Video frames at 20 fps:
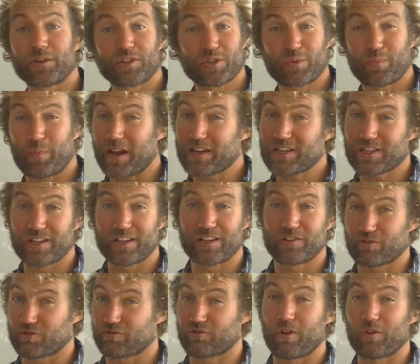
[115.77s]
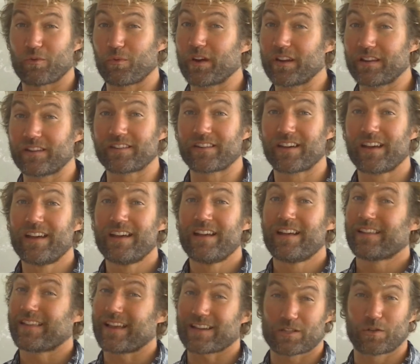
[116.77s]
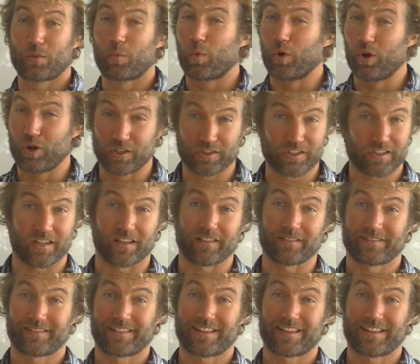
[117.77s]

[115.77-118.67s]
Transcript: especially in strong winds, that's the worst thing.